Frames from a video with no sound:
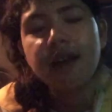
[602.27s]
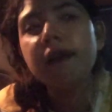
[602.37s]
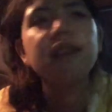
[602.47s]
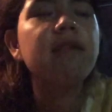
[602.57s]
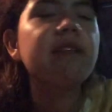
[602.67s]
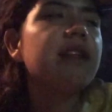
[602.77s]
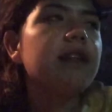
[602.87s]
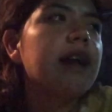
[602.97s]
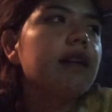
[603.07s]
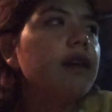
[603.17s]
Not
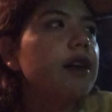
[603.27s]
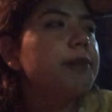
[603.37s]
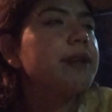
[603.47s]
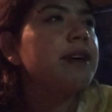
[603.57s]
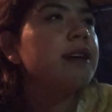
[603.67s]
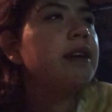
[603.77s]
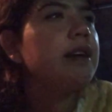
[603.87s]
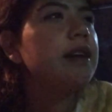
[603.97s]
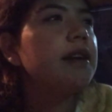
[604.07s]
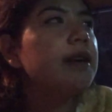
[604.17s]
really like long, but
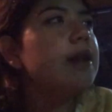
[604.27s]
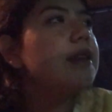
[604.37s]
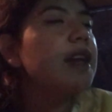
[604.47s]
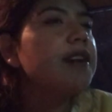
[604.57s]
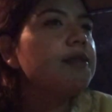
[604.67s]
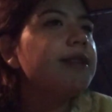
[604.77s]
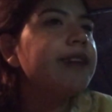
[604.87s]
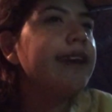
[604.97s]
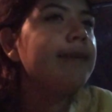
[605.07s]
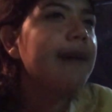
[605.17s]
yeah. So
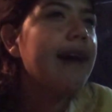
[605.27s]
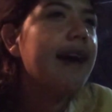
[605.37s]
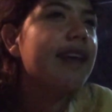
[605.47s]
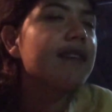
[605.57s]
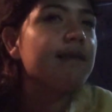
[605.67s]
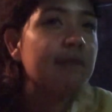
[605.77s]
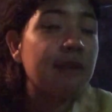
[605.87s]
they came back.